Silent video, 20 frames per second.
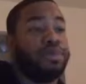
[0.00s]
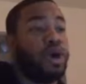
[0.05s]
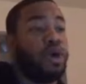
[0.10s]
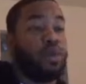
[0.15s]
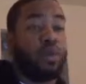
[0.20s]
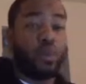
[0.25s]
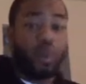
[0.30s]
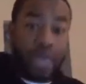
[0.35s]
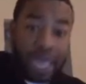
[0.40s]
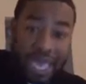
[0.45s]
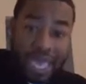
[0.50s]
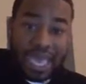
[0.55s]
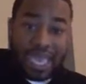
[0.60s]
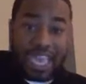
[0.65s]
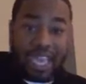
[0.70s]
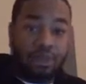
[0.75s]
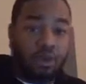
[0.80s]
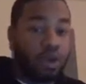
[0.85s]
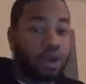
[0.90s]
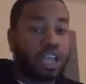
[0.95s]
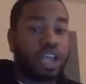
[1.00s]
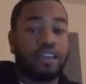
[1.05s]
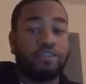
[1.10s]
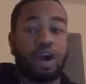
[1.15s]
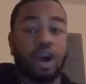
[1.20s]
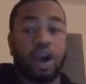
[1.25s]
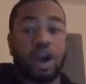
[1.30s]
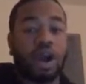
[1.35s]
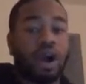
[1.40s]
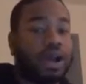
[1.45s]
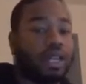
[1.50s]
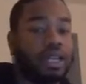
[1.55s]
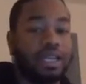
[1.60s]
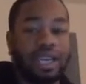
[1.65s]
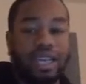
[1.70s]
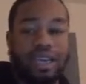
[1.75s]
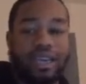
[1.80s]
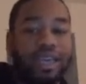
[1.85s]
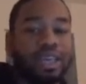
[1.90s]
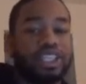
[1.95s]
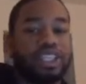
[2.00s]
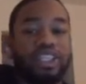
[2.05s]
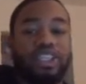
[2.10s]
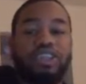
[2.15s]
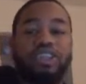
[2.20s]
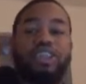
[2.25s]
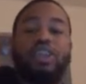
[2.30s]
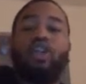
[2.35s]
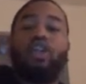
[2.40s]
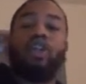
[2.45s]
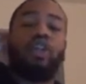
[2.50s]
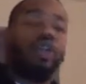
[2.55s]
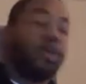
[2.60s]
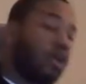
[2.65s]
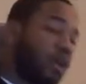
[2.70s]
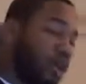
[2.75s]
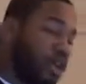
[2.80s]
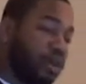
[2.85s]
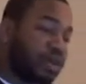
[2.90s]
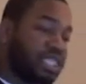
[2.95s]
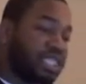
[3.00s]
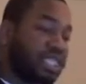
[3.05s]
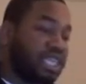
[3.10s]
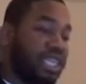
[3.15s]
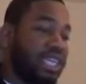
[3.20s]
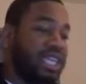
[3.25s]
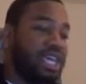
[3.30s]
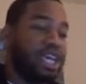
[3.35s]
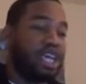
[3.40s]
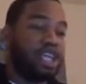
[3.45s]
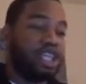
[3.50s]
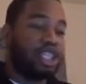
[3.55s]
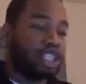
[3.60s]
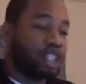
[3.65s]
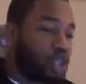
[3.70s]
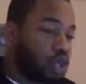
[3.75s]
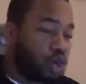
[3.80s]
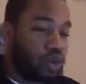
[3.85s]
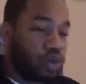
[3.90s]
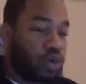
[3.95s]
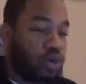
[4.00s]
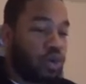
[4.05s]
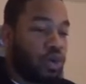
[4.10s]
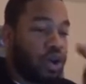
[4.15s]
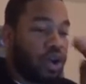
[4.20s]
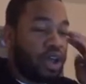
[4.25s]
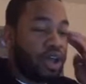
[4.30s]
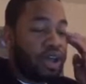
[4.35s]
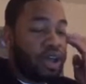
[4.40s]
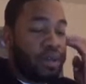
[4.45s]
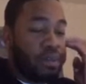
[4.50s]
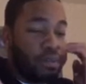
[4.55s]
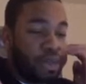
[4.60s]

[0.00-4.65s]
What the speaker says: But we will give our unconditioned loyalty to